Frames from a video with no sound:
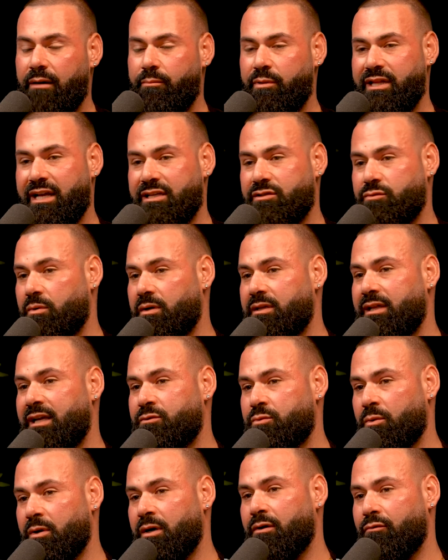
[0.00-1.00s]
But that's
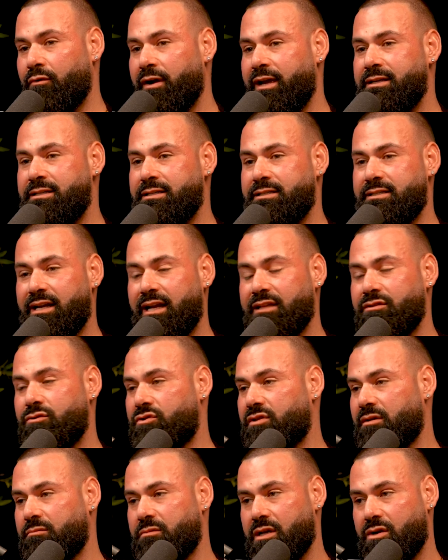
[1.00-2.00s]
where it ranges. And I do
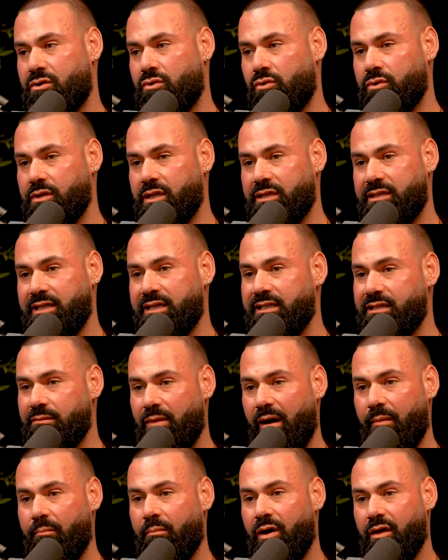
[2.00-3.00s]
something cool at the end of
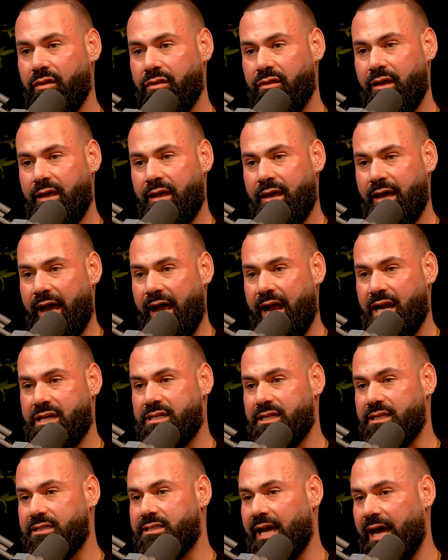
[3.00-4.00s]
my month. I
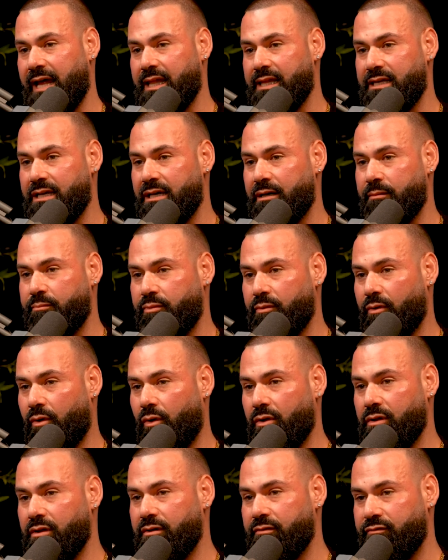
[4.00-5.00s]
actually tally up
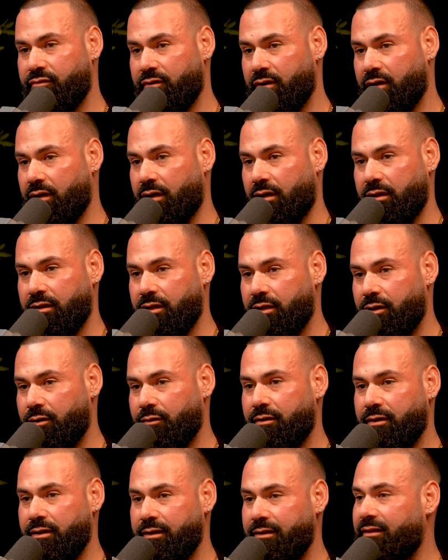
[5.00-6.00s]
all of
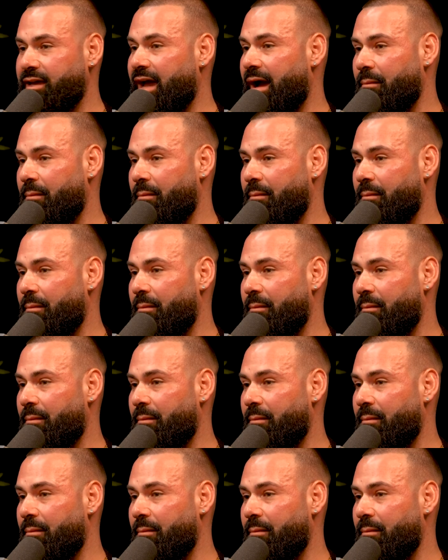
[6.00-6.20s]
the